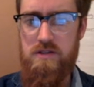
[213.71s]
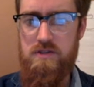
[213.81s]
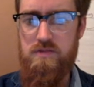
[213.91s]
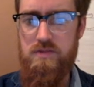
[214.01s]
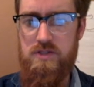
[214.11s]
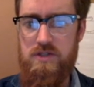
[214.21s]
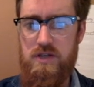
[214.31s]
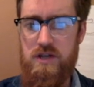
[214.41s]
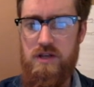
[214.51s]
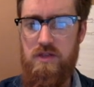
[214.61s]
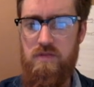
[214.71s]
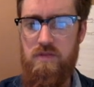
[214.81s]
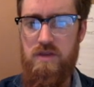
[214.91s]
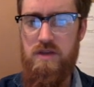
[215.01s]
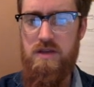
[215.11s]
one's shaded.
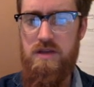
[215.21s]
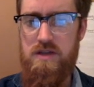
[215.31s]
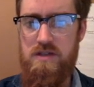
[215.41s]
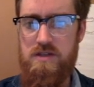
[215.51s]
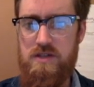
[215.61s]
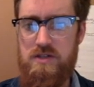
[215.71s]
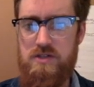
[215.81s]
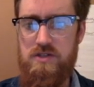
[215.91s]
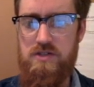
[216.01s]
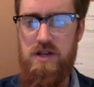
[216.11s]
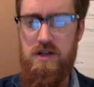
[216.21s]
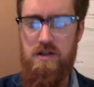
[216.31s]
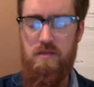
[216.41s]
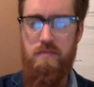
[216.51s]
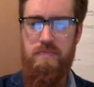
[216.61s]
3 sections are shaded in.
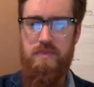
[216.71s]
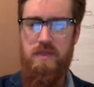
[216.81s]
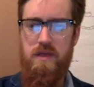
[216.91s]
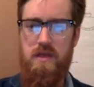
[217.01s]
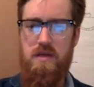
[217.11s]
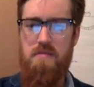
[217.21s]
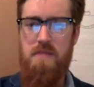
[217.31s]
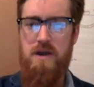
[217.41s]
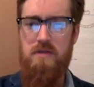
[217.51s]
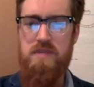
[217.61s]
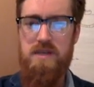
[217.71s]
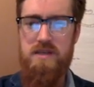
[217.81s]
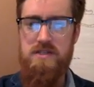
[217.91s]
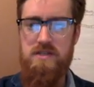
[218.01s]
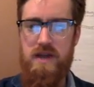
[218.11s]
Model B
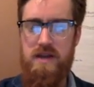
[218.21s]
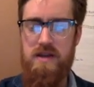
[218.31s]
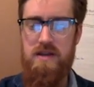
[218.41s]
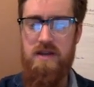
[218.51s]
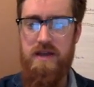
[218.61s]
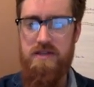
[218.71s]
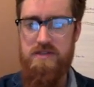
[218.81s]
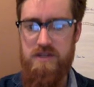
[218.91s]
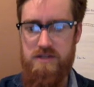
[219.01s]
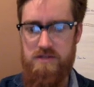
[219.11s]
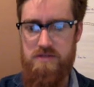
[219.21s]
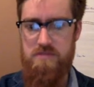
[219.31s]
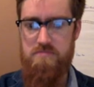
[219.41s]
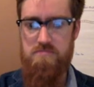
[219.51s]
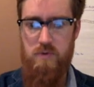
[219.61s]
is divided into 8 sections.
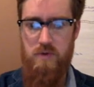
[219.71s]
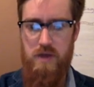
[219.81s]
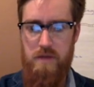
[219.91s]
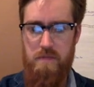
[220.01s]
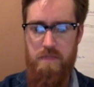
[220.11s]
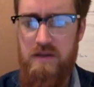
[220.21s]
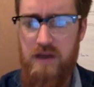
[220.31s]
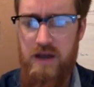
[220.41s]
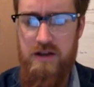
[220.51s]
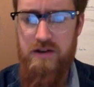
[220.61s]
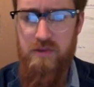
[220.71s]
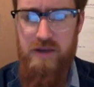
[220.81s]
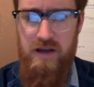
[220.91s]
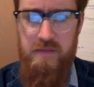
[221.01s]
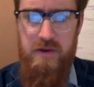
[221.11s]
Okay, I need to go
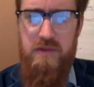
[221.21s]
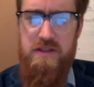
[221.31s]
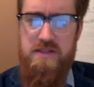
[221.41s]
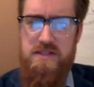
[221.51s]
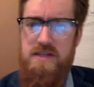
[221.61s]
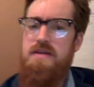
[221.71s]
back up here and read this again.